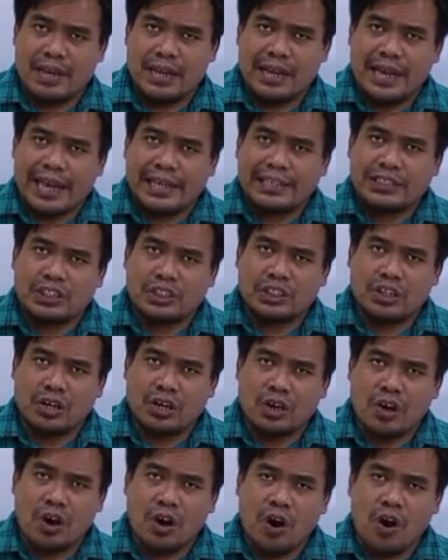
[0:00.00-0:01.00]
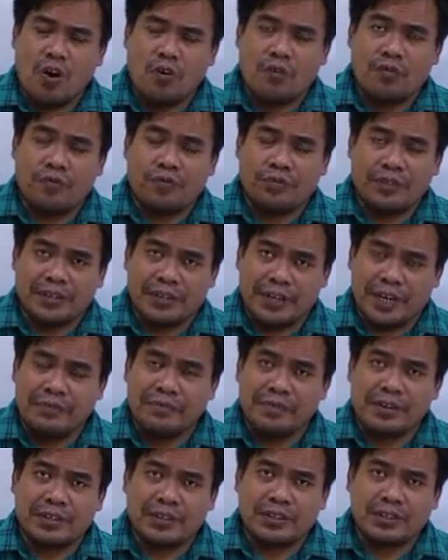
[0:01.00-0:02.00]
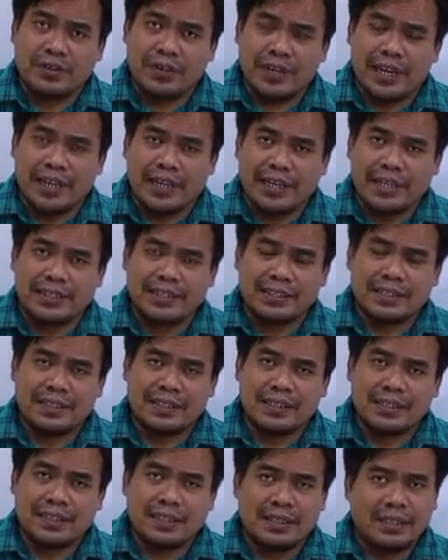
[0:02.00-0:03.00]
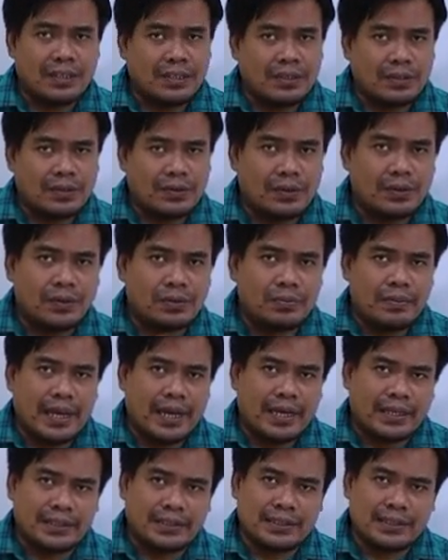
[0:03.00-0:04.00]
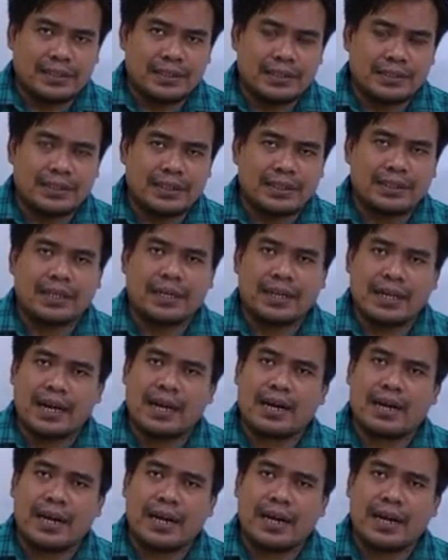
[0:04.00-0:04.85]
edge of the rivers or lakes, those banks are